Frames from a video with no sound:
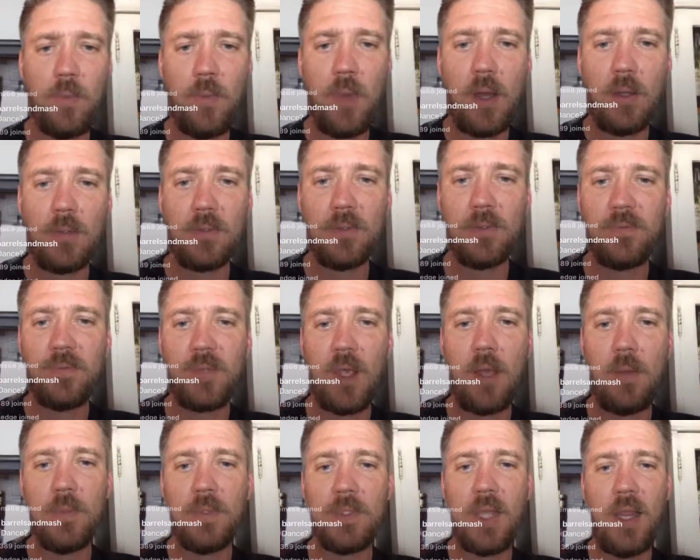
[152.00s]
bottles of
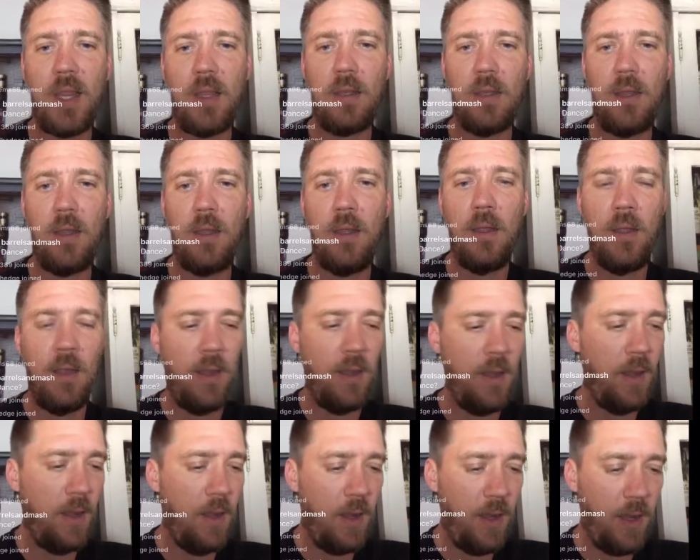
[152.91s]
Thomas Handy.
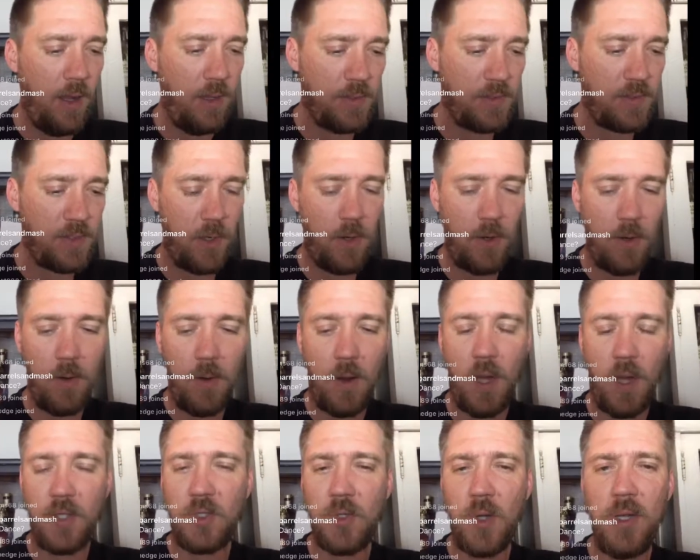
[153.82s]
And so
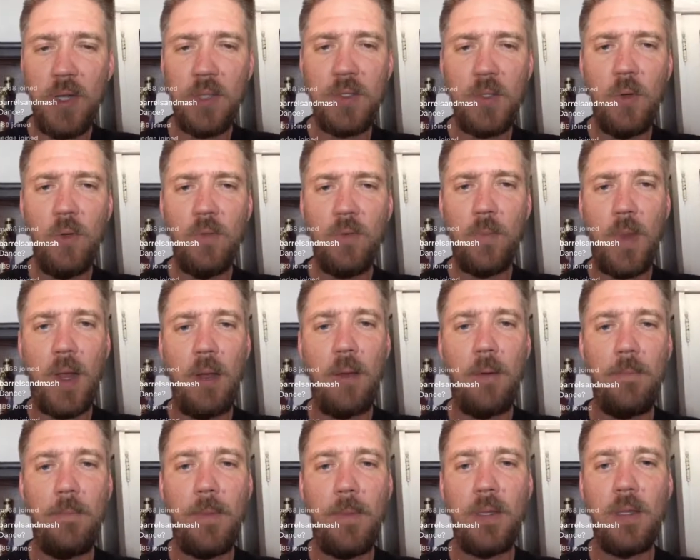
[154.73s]
I traded 2 of them
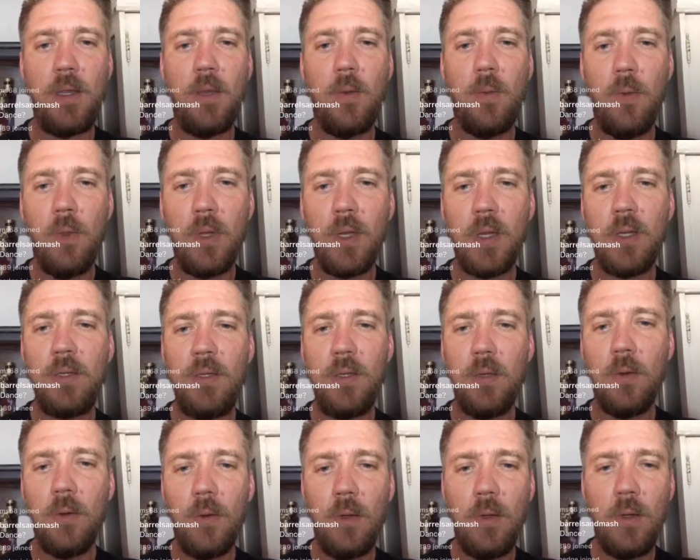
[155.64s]
out. I did a really good
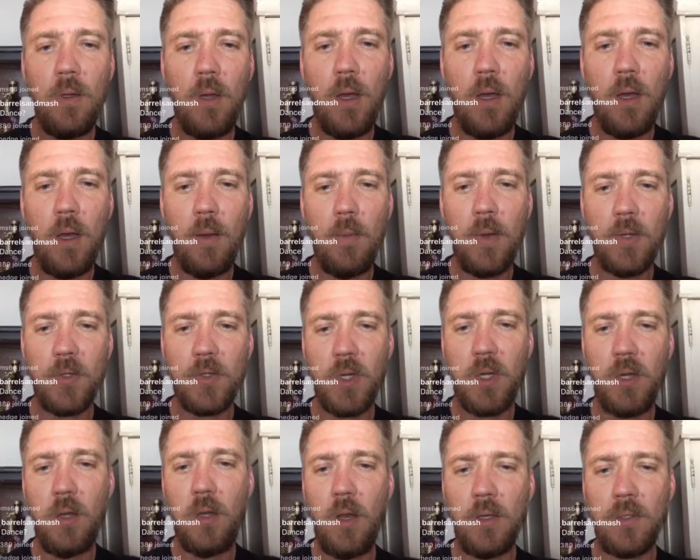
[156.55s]
deal. I
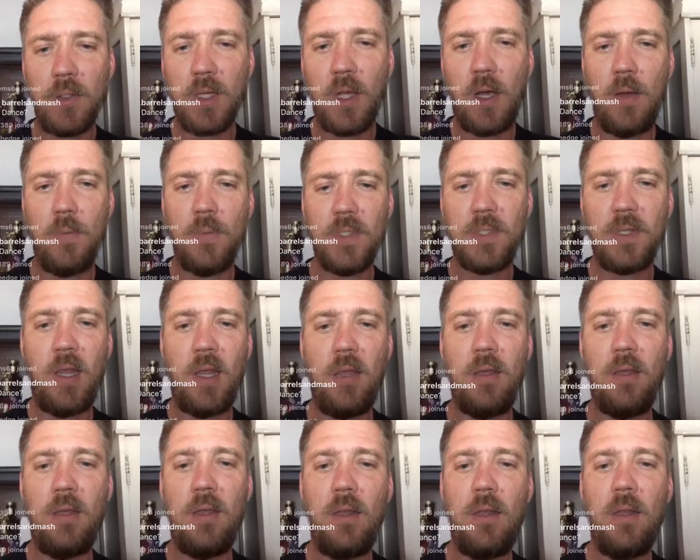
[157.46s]
traded a Thomas
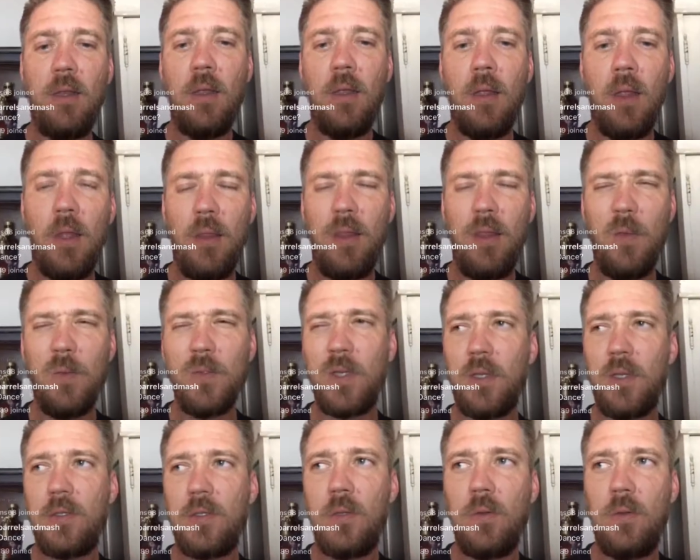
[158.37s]
Handy, I think it was
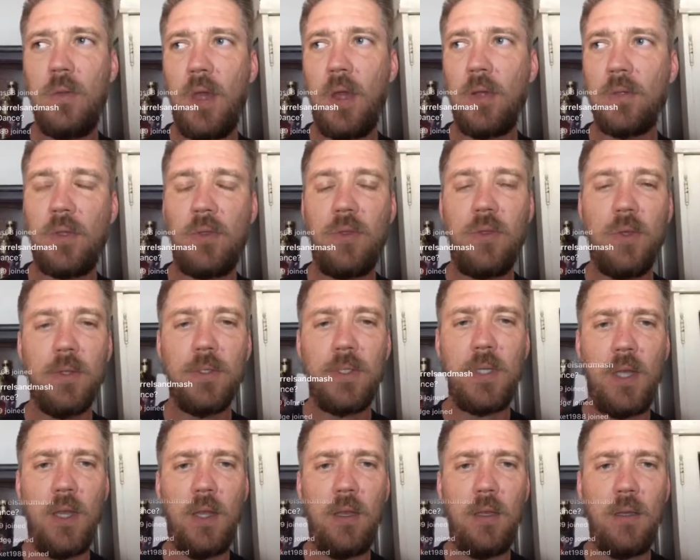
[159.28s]
like a
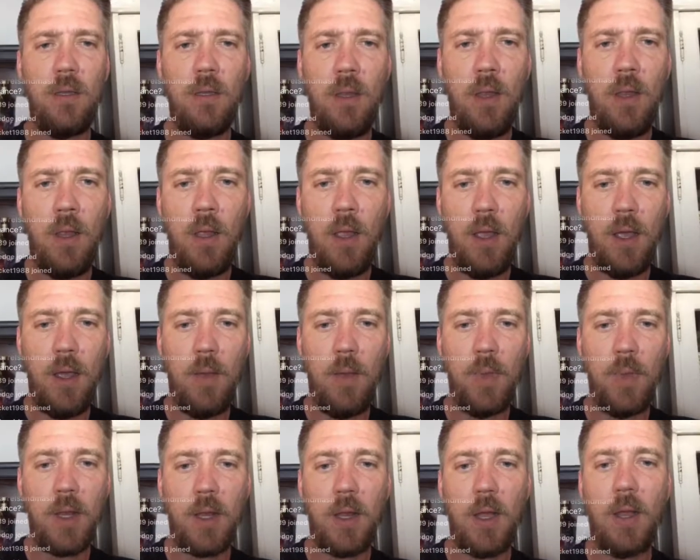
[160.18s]
2013,
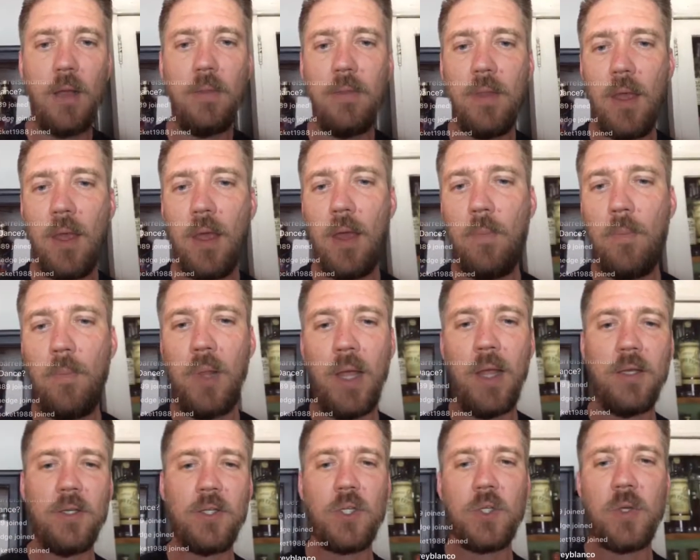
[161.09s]
but I got the
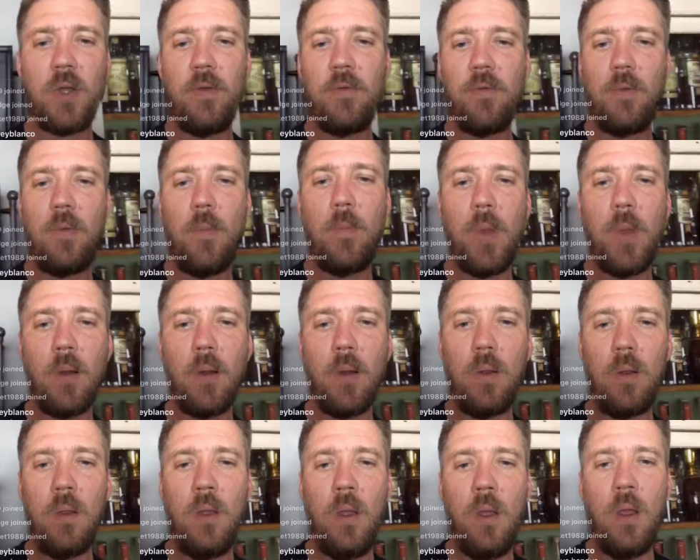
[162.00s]
Blanton straight from the
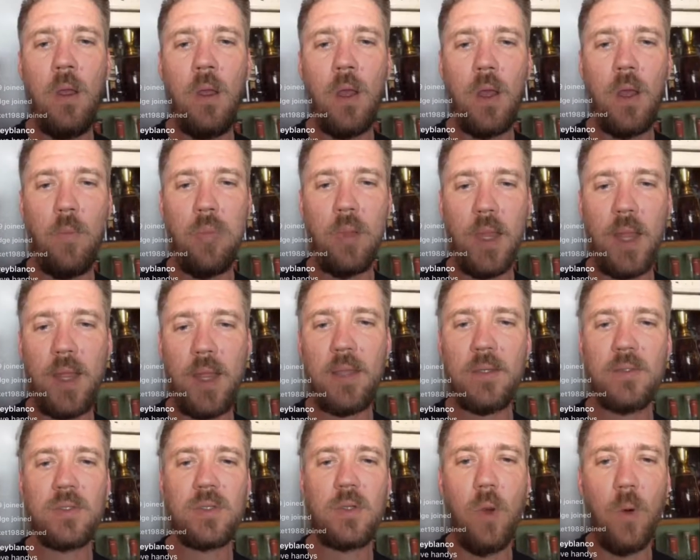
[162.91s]
barrel, a
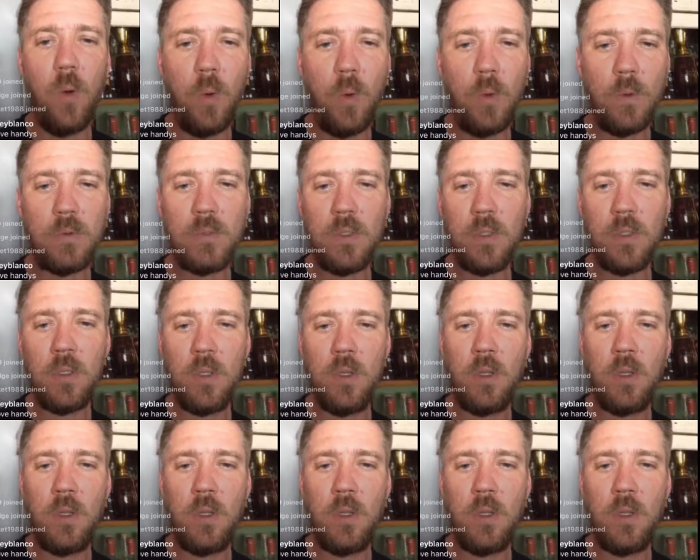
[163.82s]
Blanton's Gold,